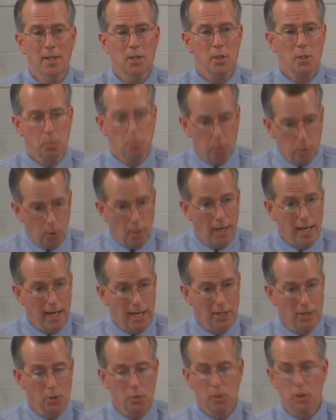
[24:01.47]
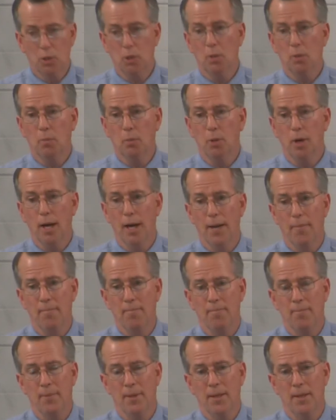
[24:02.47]
To pray as we should pray.
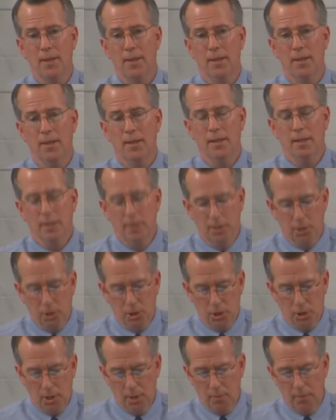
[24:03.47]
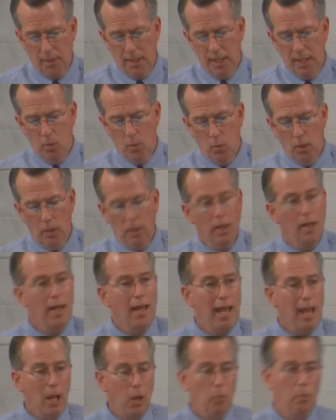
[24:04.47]
This is something He will
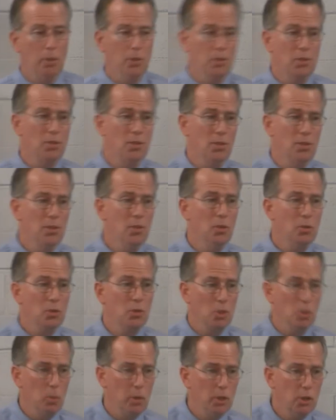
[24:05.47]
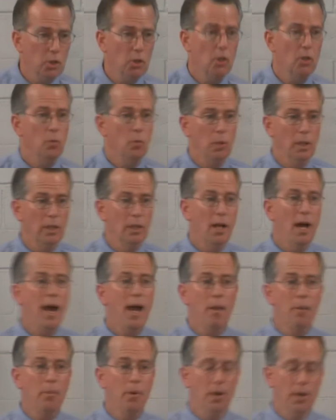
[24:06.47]
help us to do, so we should
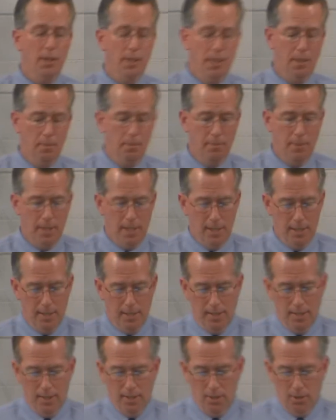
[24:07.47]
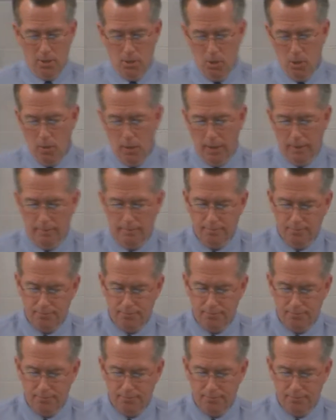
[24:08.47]
rely upon Him to do it.